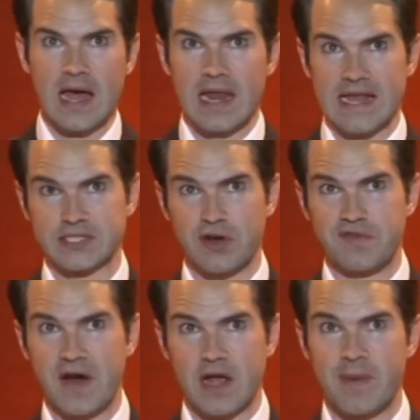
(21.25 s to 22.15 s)
Let's not
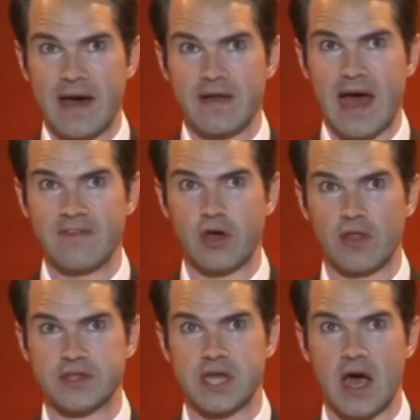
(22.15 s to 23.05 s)
fuck about. I haven't
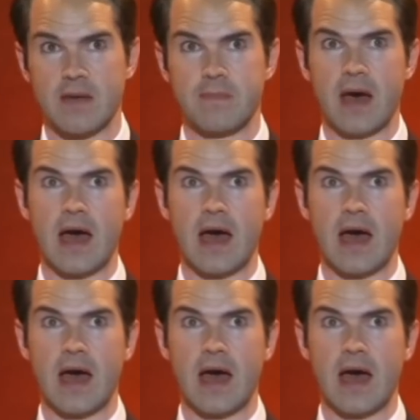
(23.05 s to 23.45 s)
got the time.